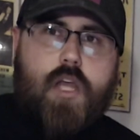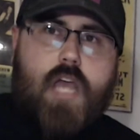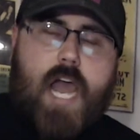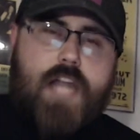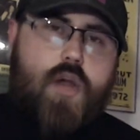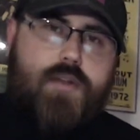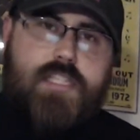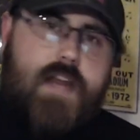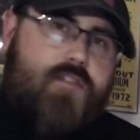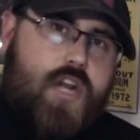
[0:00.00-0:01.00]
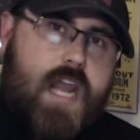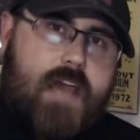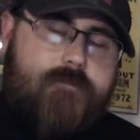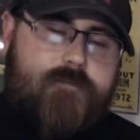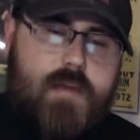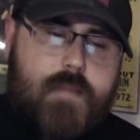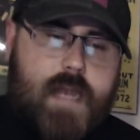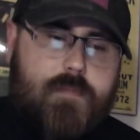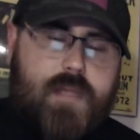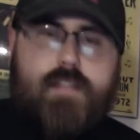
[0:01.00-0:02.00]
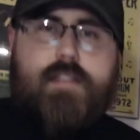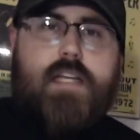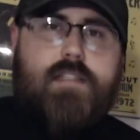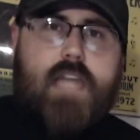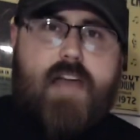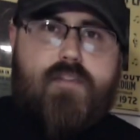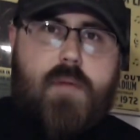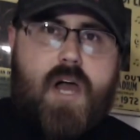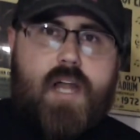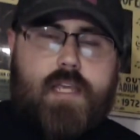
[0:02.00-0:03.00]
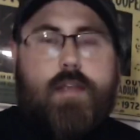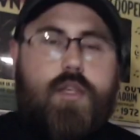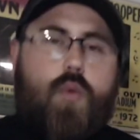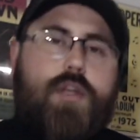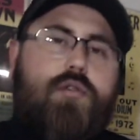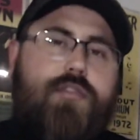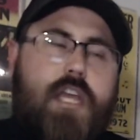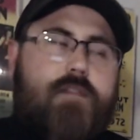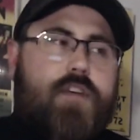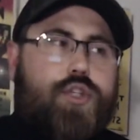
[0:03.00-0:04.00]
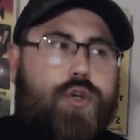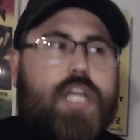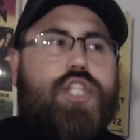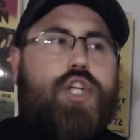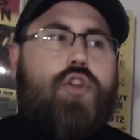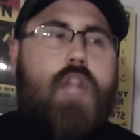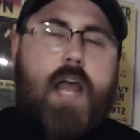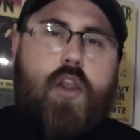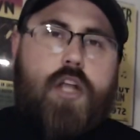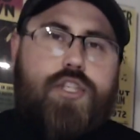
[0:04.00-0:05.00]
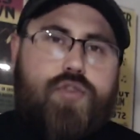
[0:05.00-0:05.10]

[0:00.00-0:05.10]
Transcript: I know it's never going to have feedback because it doesn't have a body. So when you think of a traditional nylon string